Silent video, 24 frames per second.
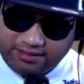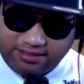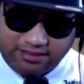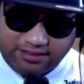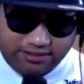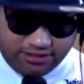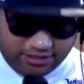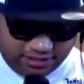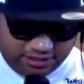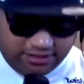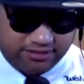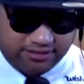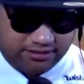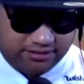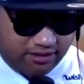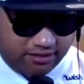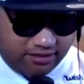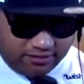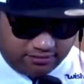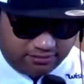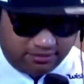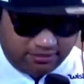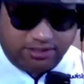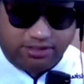and just
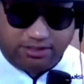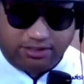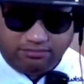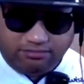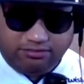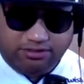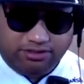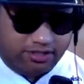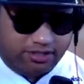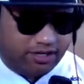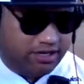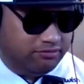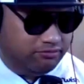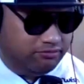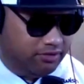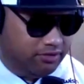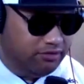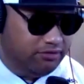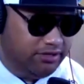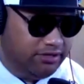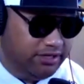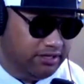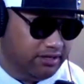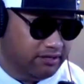start
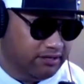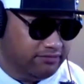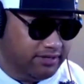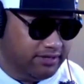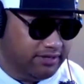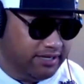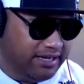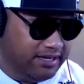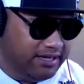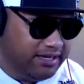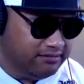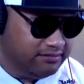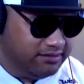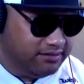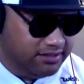rolling off of that.